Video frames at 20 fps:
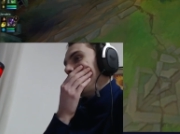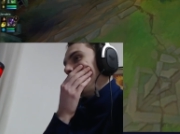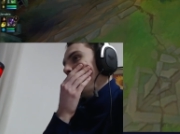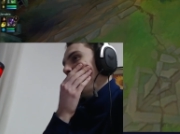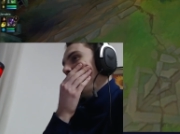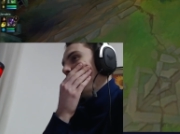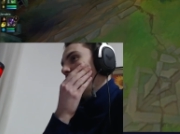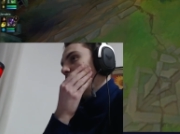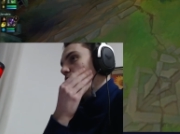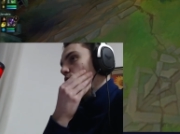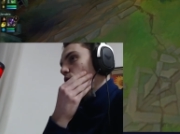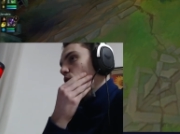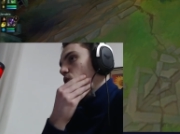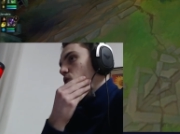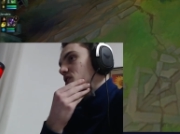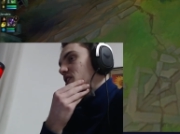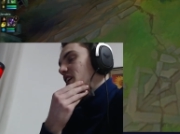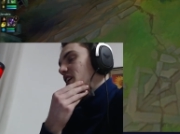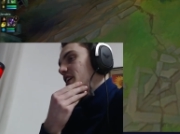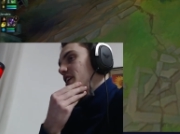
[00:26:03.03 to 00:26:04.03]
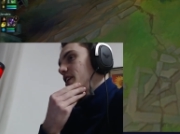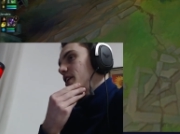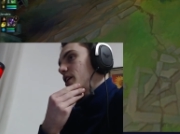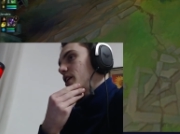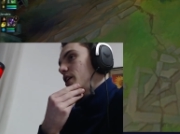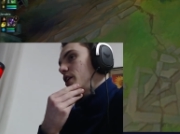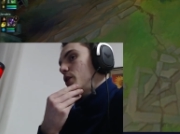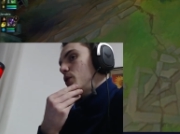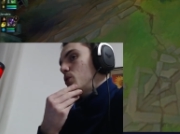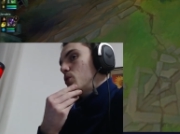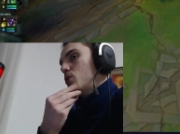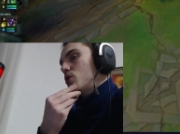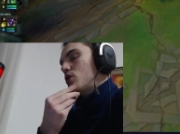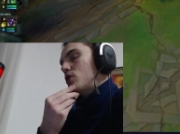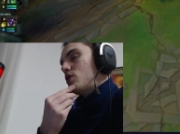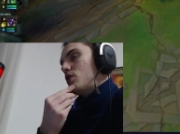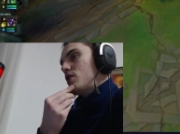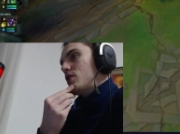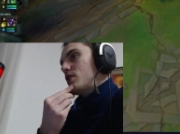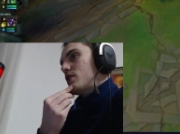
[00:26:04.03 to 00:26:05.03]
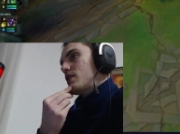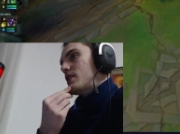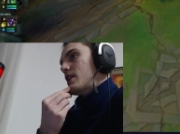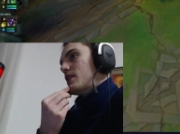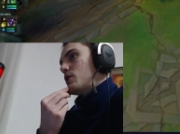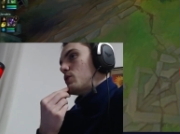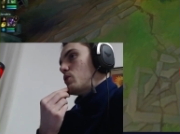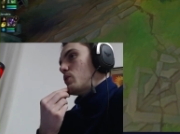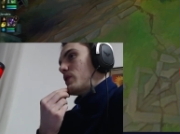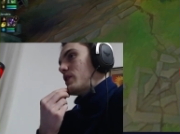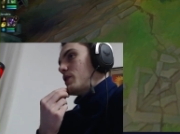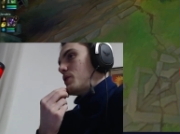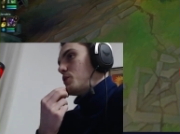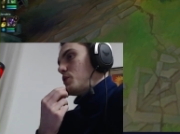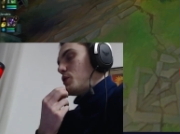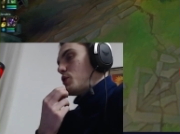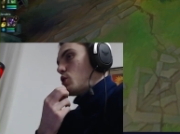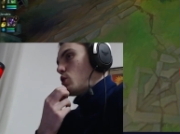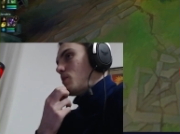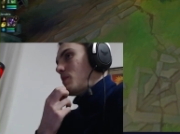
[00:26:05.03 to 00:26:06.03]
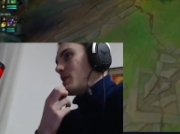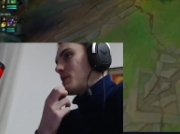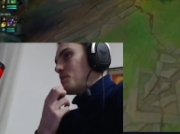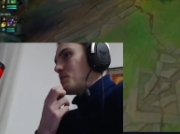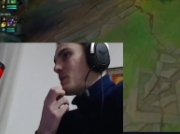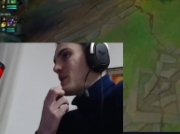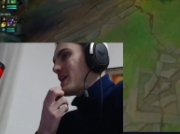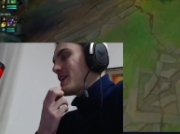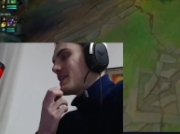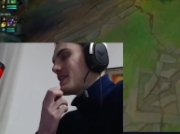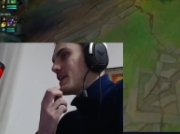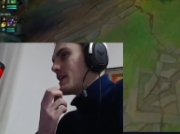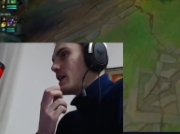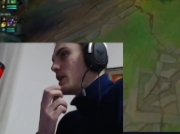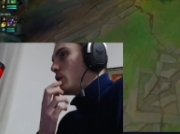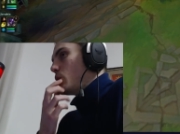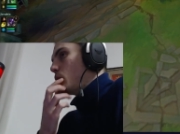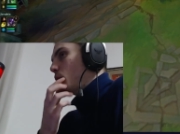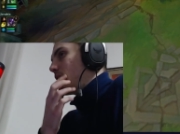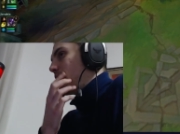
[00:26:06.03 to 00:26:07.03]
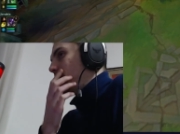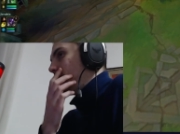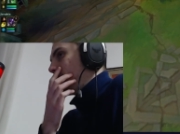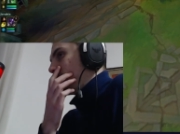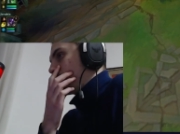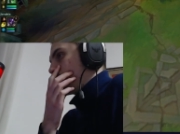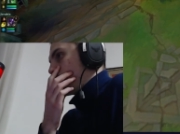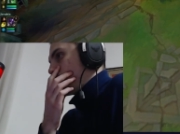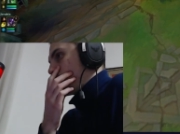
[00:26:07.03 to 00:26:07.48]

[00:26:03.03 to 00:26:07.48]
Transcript: if it's good, technically you think that you wanna recall, but practically you wanna ask